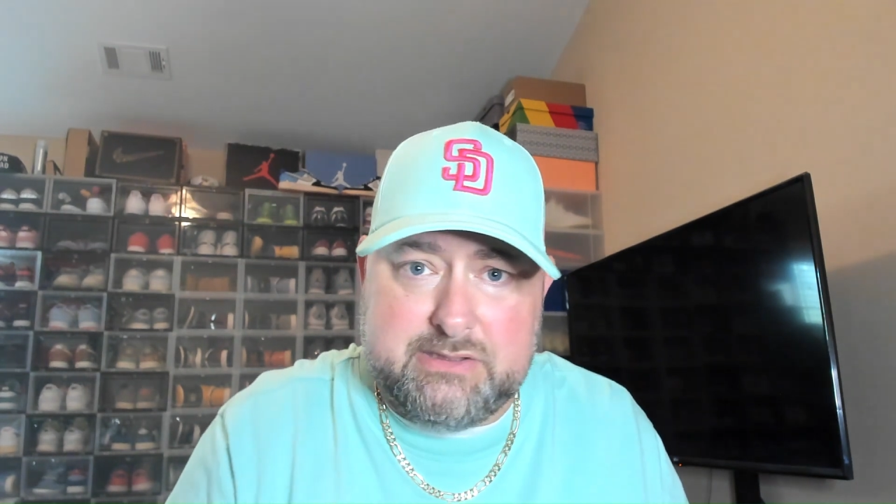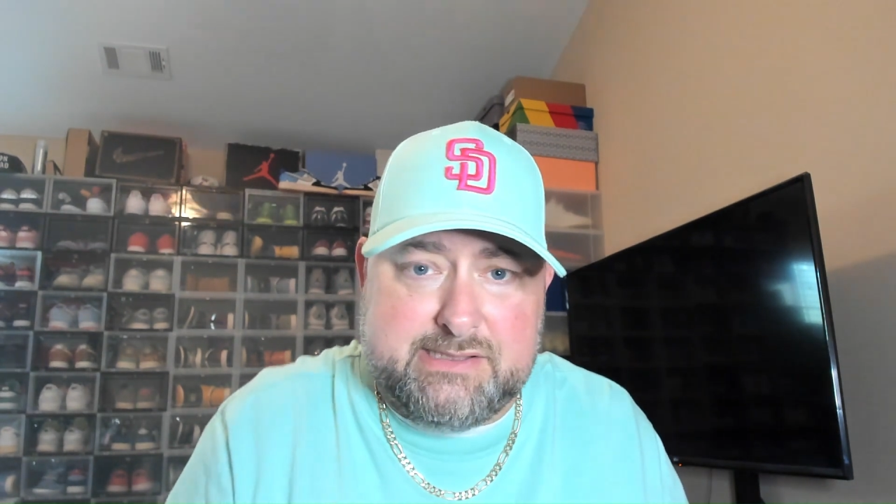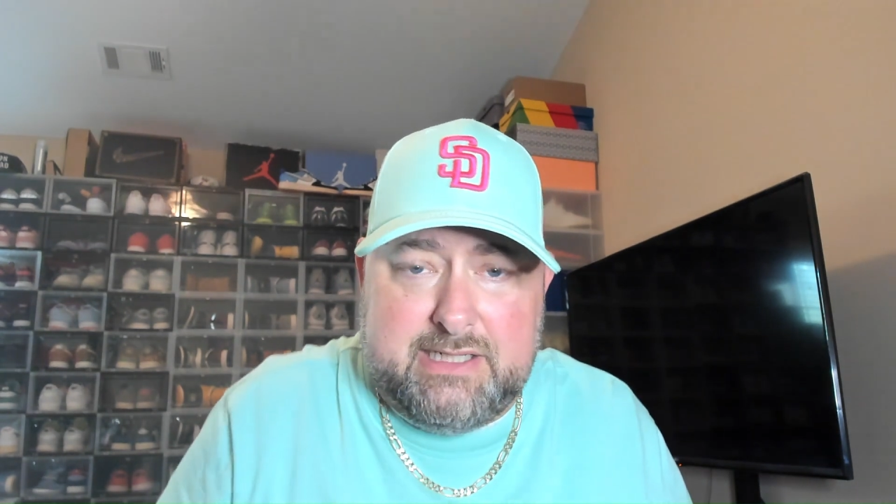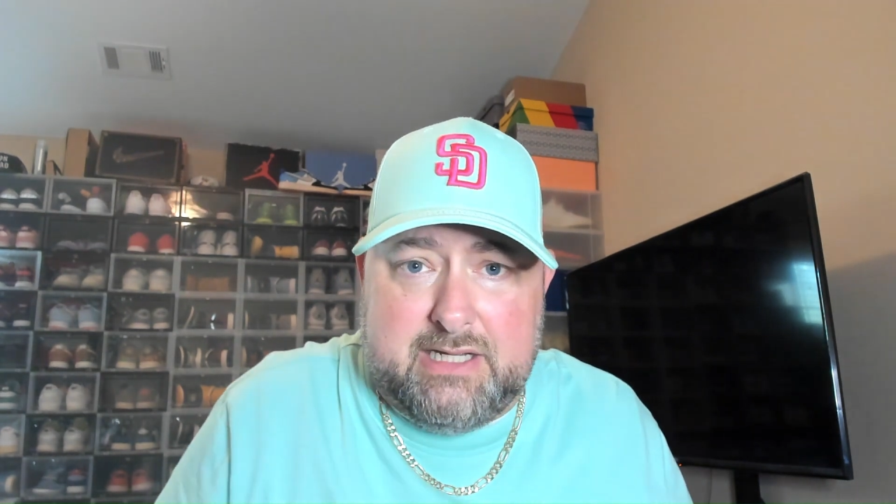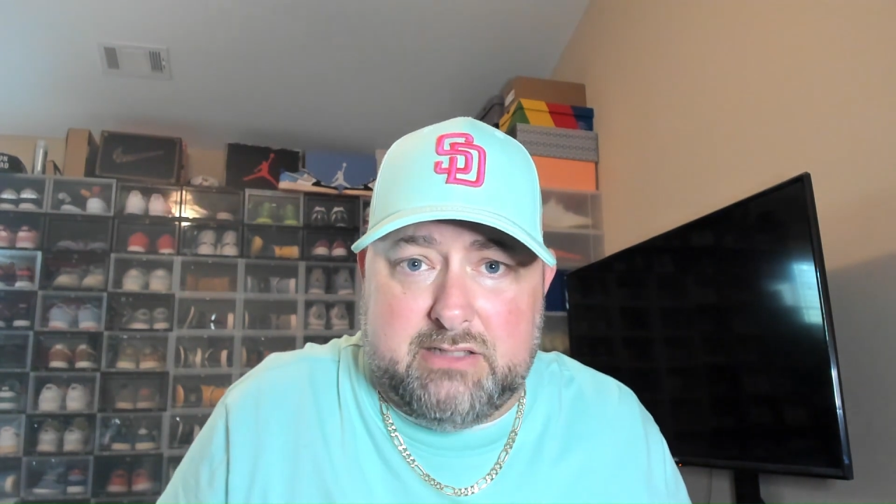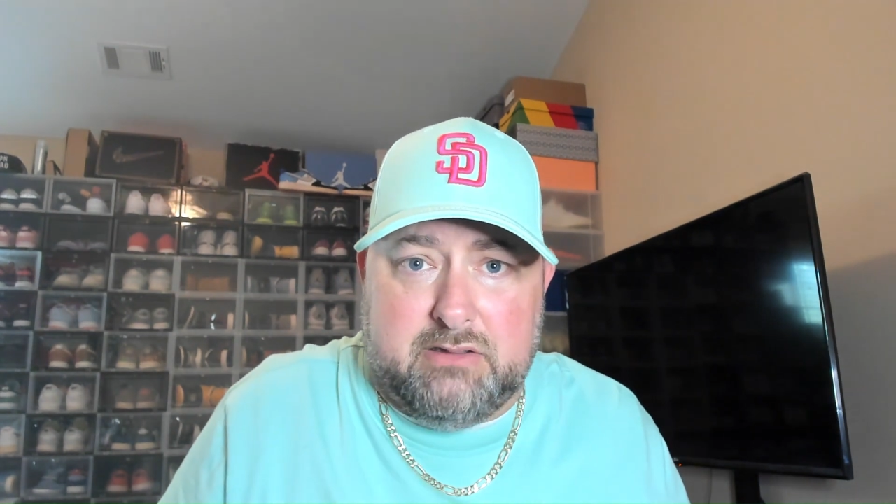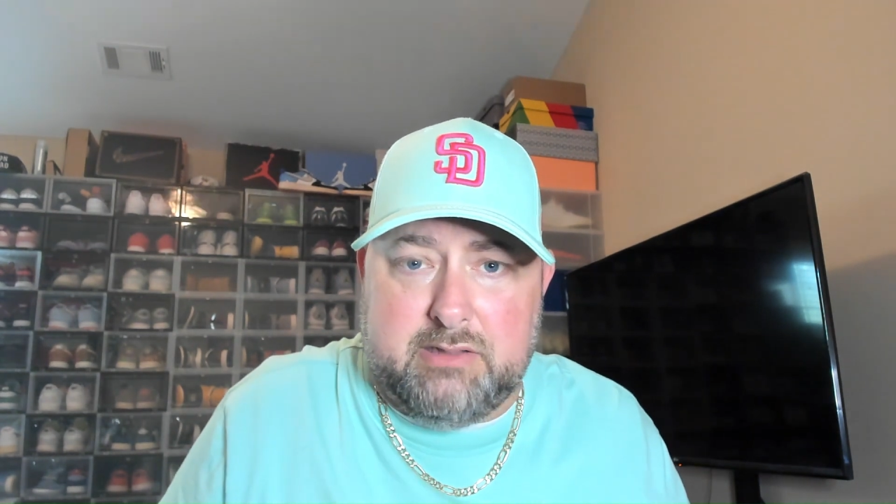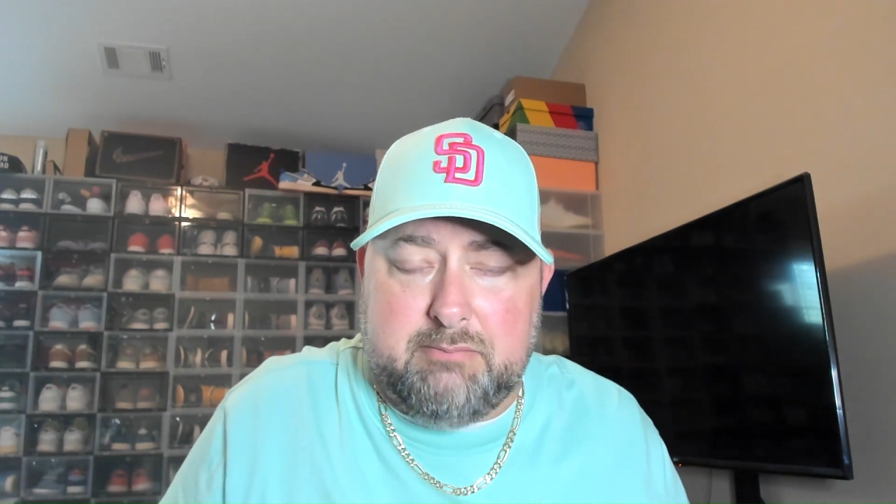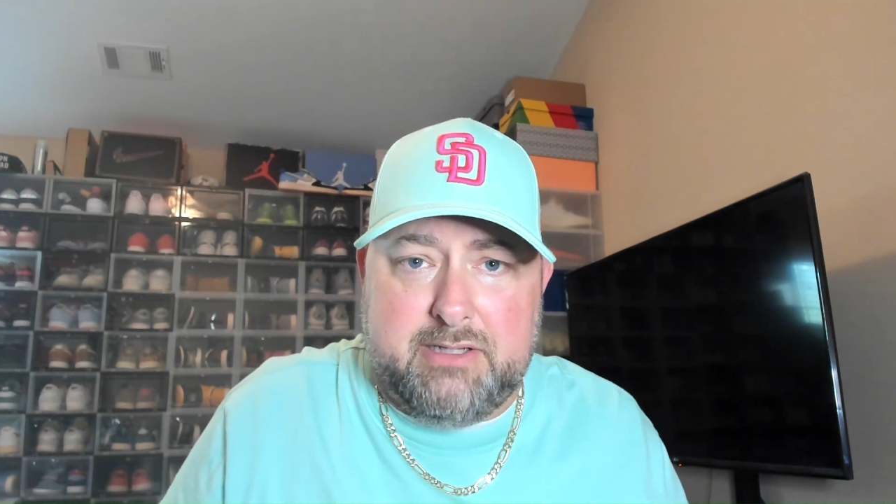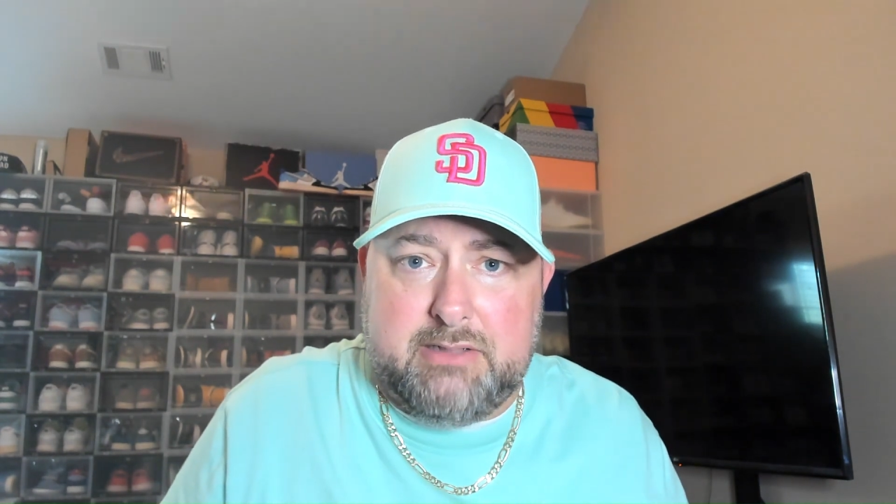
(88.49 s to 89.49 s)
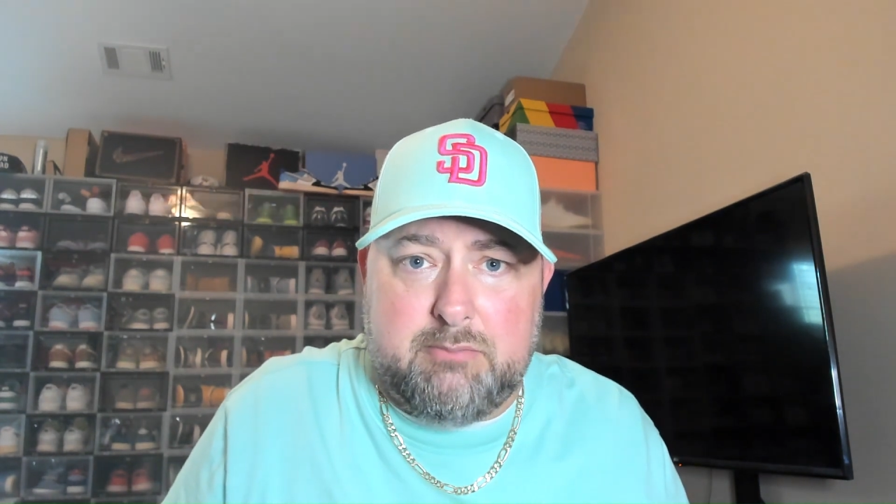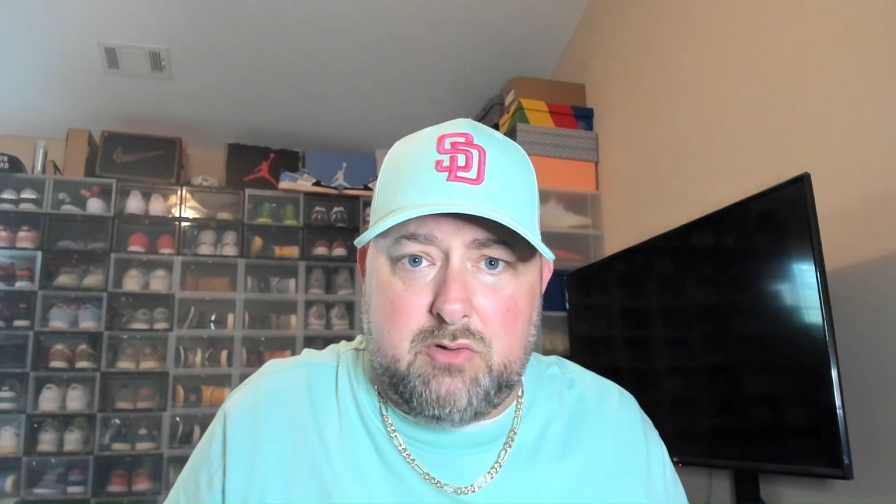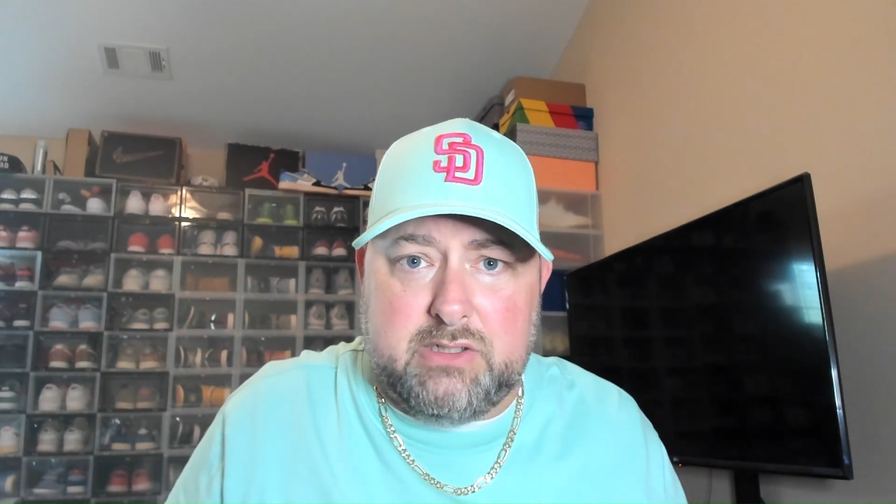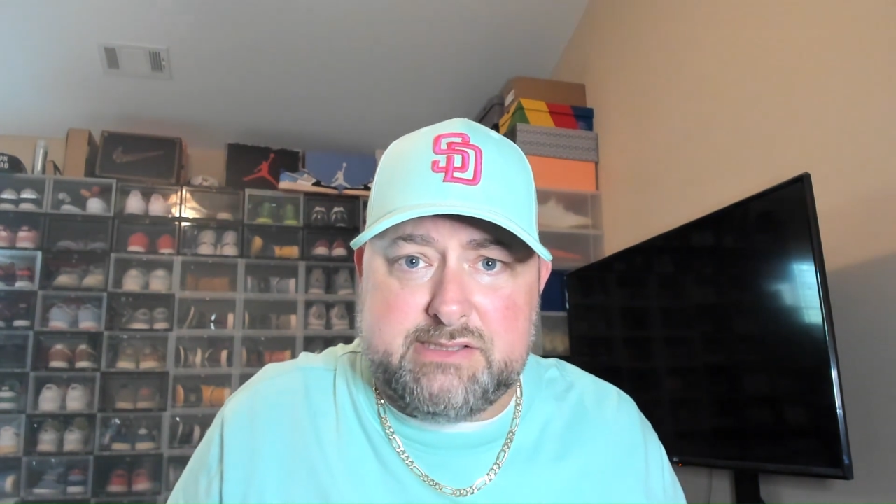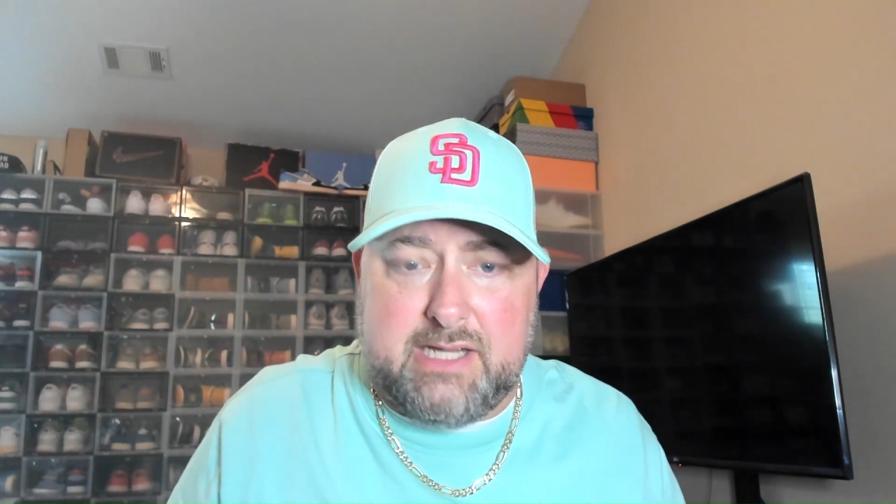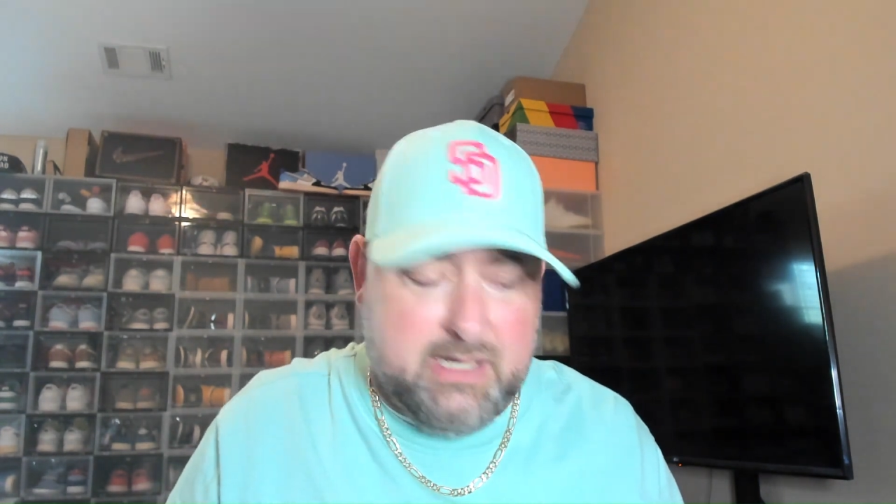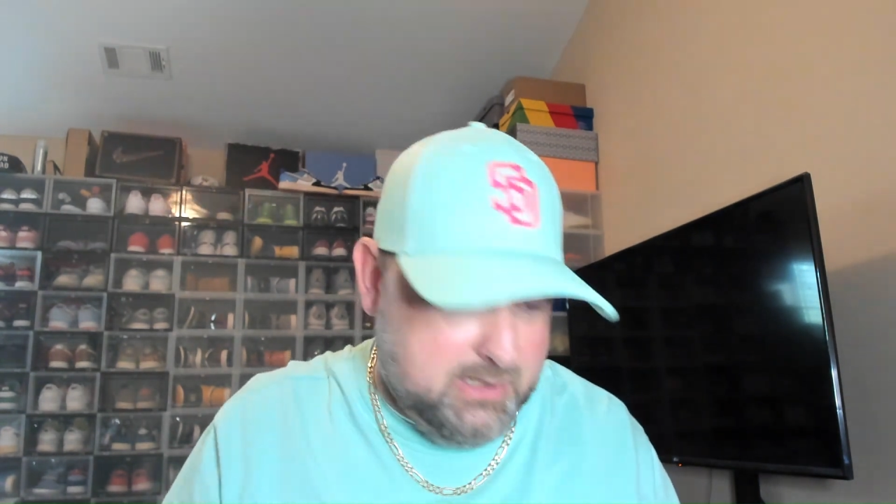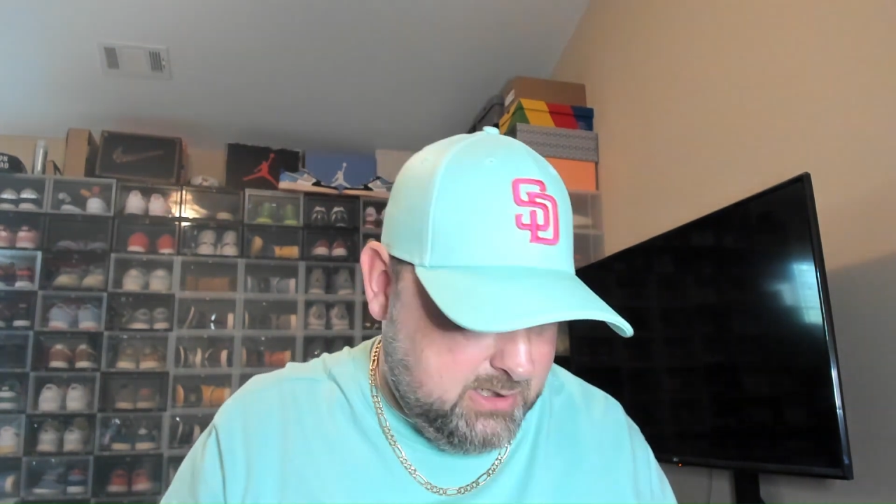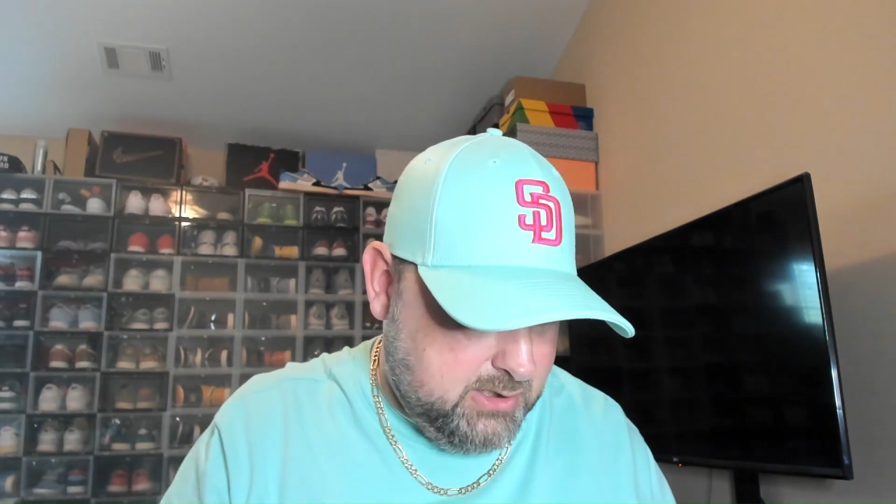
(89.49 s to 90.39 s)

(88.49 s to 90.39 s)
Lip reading: see it. I mean, come on, let's say it.